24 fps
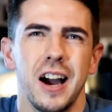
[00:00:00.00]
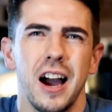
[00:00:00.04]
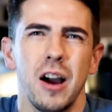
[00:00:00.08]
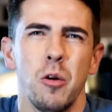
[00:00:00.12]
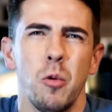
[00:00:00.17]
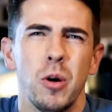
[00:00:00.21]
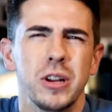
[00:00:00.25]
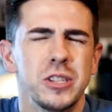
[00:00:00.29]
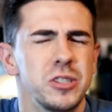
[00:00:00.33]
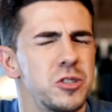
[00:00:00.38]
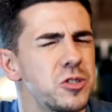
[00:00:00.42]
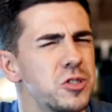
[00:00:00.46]
I
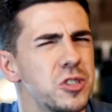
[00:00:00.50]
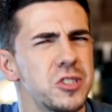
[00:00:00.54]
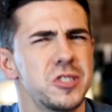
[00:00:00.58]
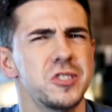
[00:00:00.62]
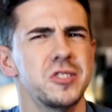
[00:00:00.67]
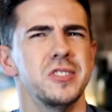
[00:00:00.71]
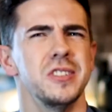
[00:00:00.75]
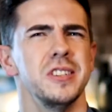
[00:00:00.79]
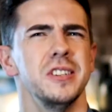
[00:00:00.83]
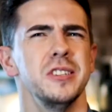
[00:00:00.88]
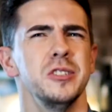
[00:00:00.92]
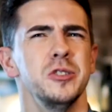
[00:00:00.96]
want to
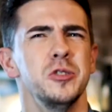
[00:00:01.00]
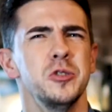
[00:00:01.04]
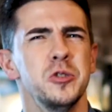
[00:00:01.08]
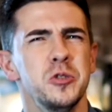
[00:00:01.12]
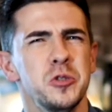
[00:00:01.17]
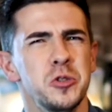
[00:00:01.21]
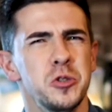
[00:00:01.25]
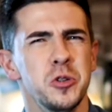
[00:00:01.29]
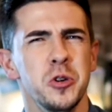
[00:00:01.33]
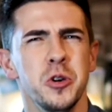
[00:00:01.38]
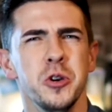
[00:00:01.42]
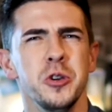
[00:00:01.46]
just
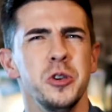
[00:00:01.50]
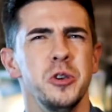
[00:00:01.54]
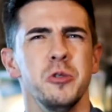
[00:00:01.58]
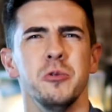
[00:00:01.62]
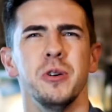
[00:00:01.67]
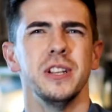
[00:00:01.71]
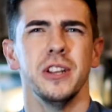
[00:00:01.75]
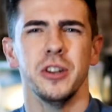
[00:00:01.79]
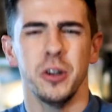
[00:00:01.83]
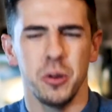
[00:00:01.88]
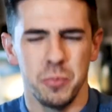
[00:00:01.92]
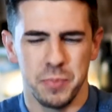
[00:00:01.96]
stir you
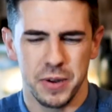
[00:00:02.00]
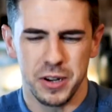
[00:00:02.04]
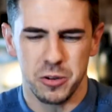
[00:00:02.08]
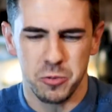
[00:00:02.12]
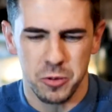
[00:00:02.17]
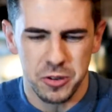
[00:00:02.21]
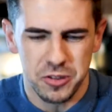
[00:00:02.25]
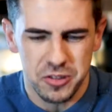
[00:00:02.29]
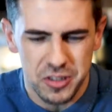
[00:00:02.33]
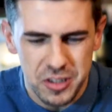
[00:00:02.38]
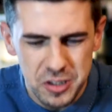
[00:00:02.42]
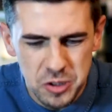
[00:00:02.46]
a little bit
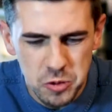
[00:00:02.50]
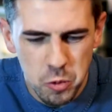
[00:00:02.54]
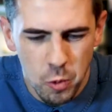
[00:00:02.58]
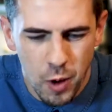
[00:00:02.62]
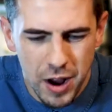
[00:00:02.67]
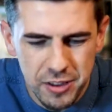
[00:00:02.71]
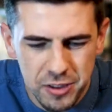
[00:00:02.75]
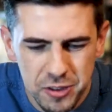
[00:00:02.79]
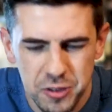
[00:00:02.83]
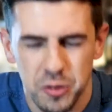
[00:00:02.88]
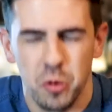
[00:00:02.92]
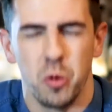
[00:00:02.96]
with this
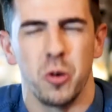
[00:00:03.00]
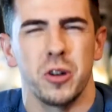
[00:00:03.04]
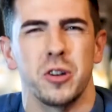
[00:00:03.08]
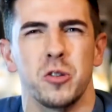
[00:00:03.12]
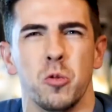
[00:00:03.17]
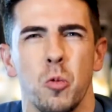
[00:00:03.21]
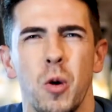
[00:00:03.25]
one thought.